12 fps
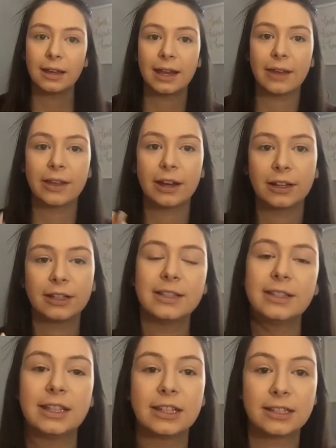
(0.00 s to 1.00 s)
Now that our
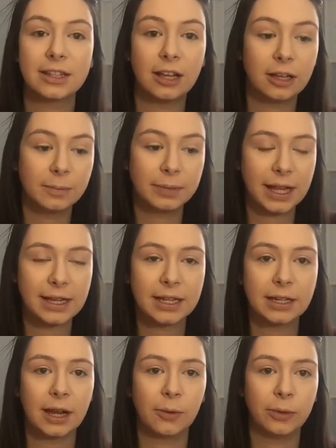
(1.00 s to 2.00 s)
concealer is all
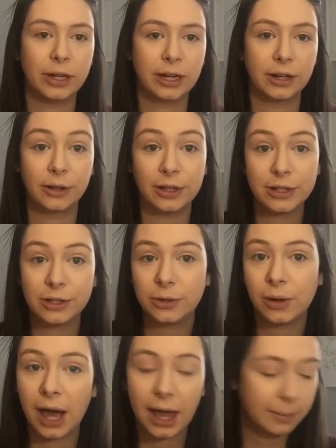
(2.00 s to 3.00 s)
blended, we are going to
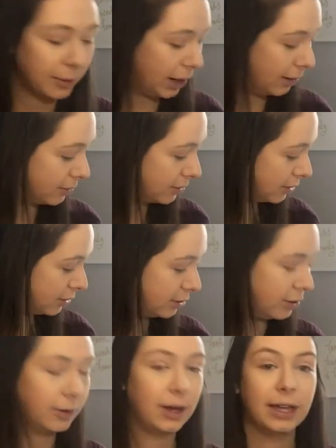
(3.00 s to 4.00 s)
do eyebrows.
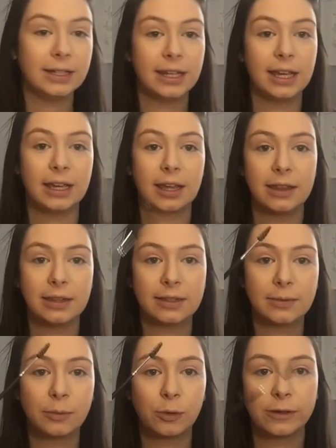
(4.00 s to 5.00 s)
So I take
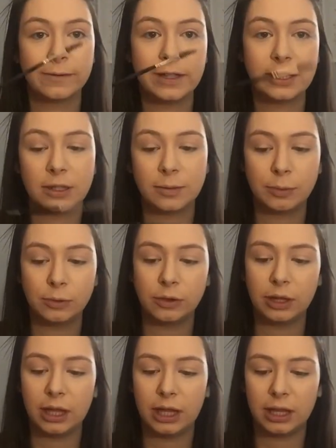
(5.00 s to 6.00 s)
this Morphe
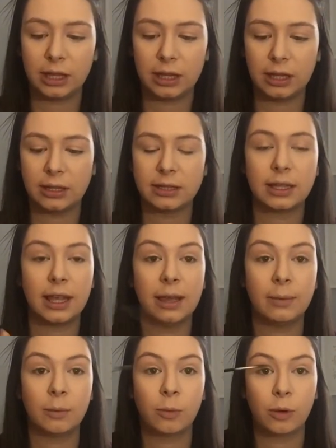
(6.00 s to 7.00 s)
spoolie. It's
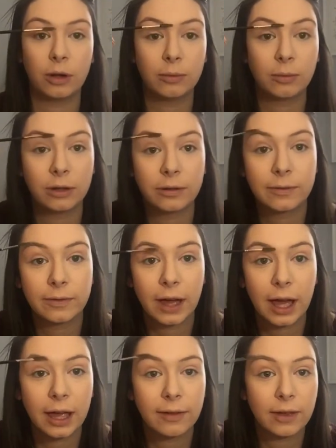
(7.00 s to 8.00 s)

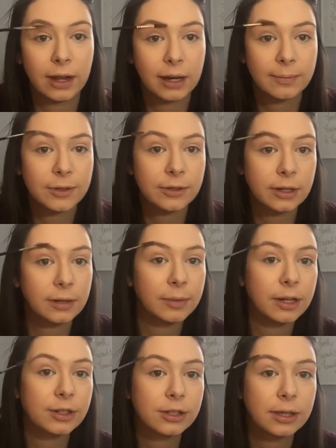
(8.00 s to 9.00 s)
M115. And I'm just going to
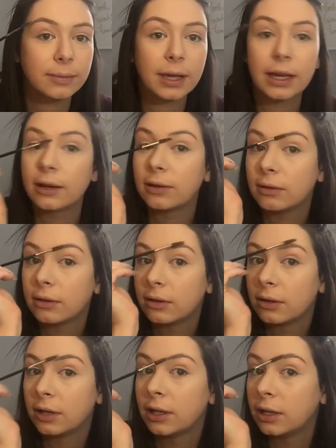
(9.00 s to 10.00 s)
brush them out
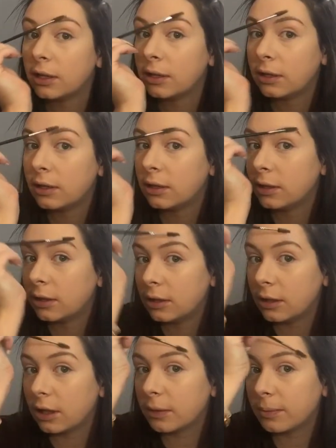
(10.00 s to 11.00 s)

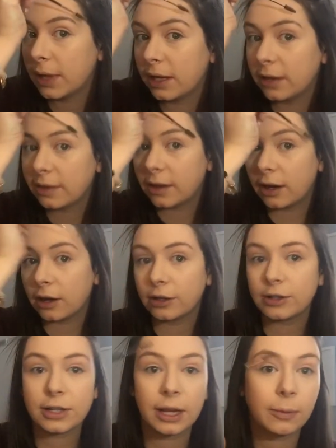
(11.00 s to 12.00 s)
and make the
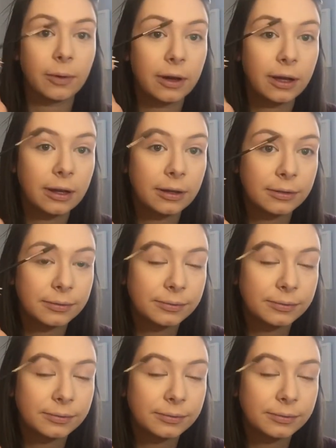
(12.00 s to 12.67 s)
arch I want.